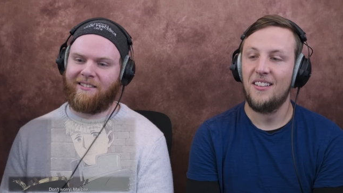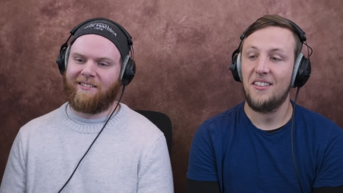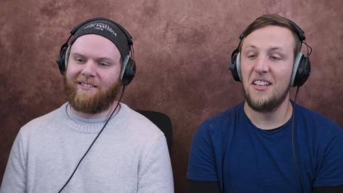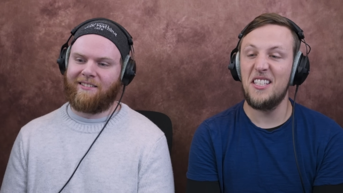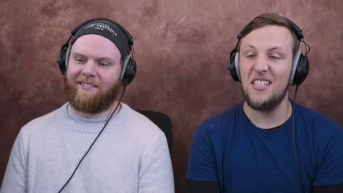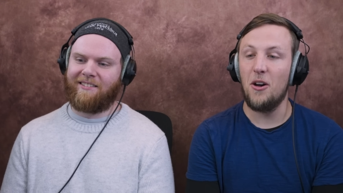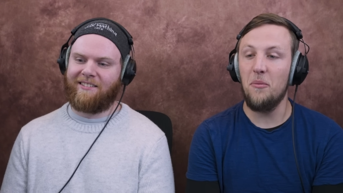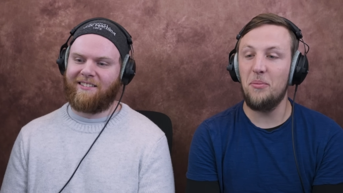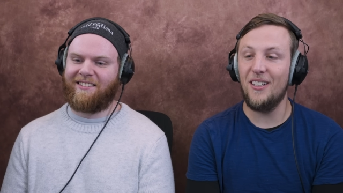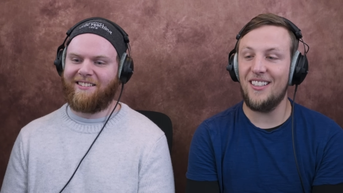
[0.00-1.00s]
Speaker 1: There's no
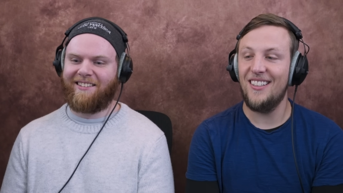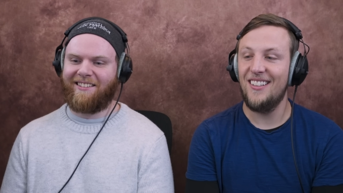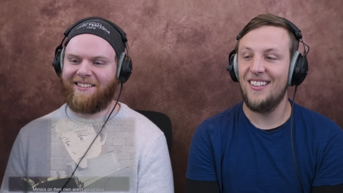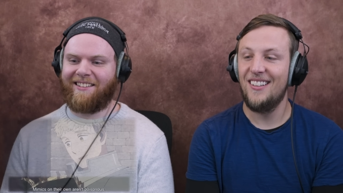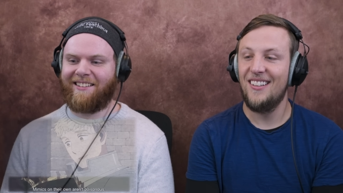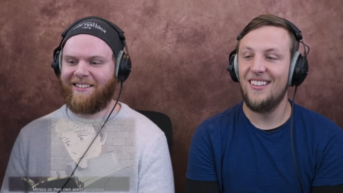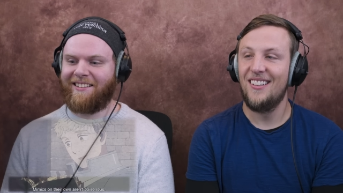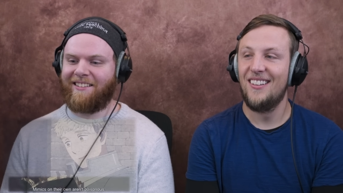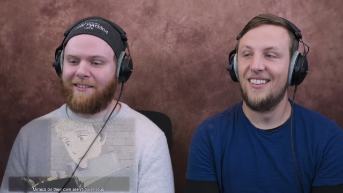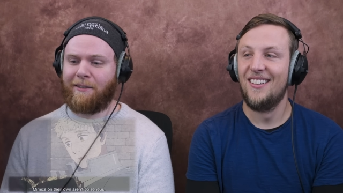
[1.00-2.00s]
book.
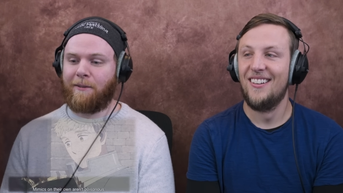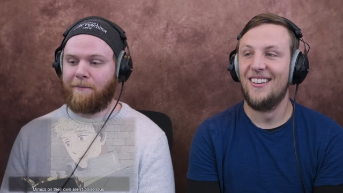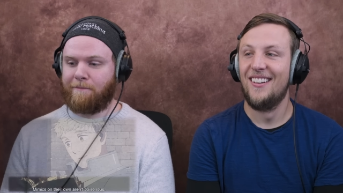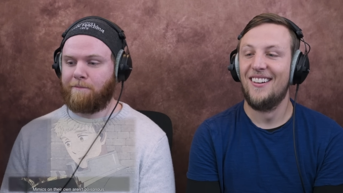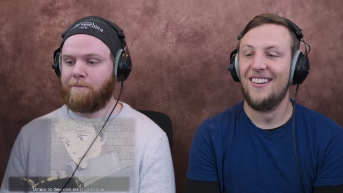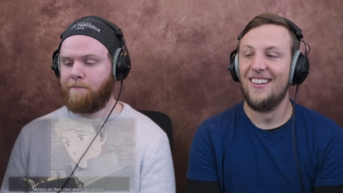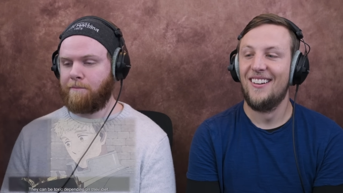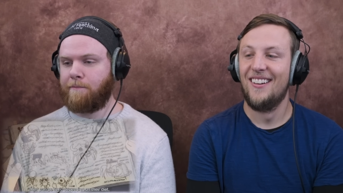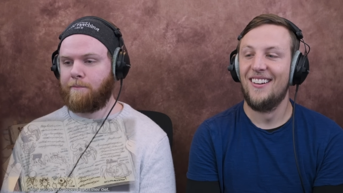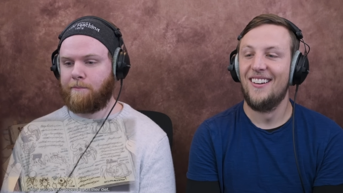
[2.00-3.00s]
Mm.
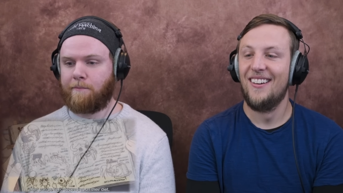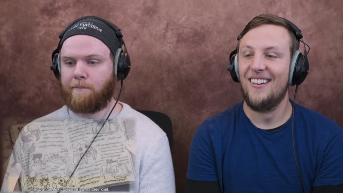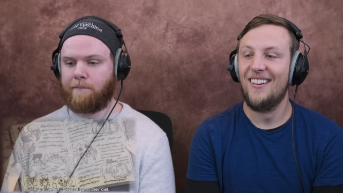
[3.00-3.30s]
I